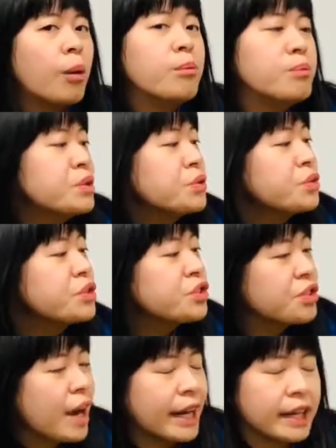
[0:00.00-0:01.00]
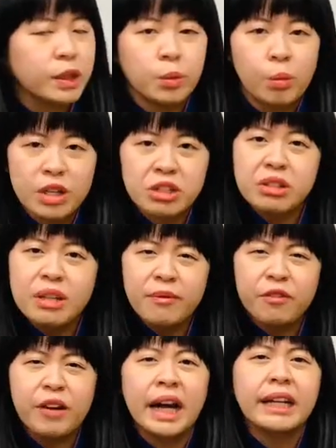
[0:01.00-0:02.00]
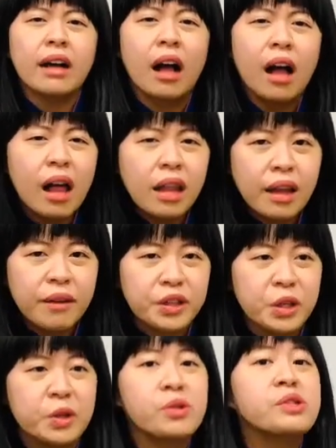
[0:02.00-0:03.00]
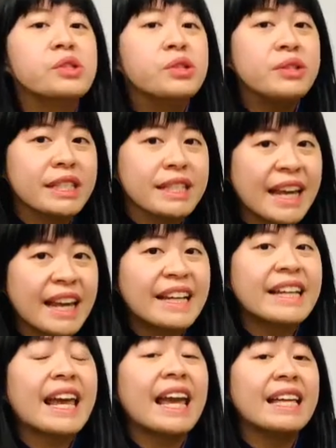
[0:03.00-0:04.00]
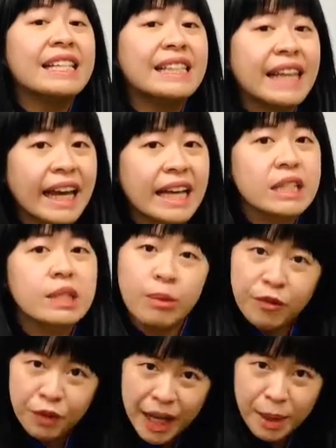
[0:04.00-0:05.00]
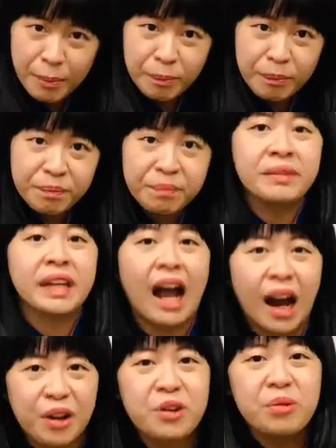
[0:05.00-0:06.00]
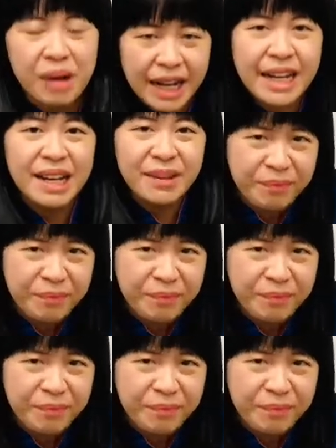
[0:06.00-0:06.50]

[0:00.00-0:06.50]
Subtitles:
Mr. Dragon wants to invite all of you to sing and dance with him. Are you ready?